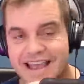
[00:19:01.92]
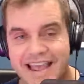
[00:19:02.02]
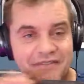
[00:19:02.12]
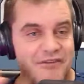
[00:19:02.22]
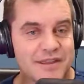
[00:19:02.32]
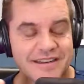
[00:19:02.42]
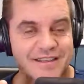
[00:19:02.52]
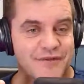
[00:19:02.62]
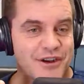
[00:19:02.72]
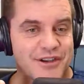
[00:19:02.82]
everything
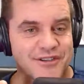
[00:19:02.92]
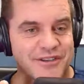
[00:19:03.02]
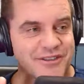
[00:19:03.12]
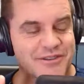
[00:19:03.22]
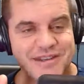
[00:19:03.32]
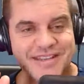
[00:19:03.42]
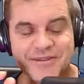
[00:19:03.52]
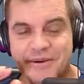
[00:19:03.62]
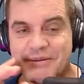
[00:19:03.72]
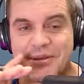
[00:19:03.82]
just froze on his screen.
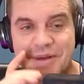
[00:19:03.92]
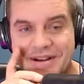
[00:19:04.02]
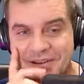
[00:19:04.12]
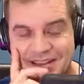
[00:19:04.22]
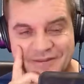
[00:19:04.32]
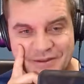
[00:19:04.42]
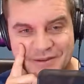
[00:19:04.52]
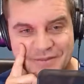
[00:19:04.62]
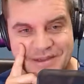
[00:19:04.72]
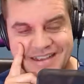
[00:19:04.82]
So we were wondering if he
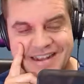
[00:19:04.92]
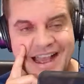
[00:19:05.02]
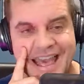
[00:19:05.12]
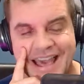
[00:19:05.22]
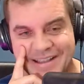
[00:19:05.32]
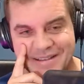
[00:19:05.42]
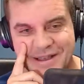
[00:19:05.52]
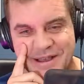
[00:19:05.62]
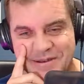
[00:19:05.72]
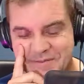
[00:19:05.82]
was being hacked.